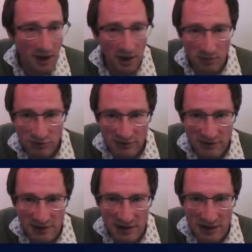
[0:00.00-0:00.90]
which is
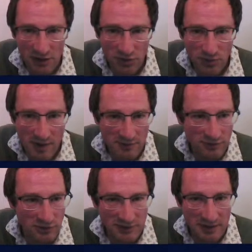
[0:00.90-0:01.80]
a little odd the way we've
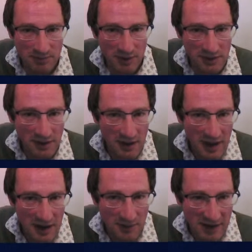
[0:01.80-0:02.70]
zoomed in, but
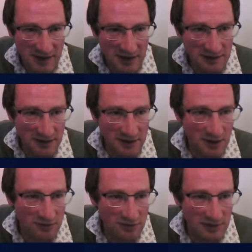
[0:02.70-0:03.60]
anyway, it
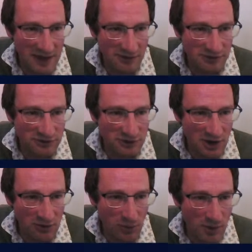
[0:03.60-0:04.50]
kind of allows us to
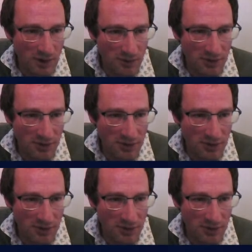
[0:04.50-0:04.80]
kind of work with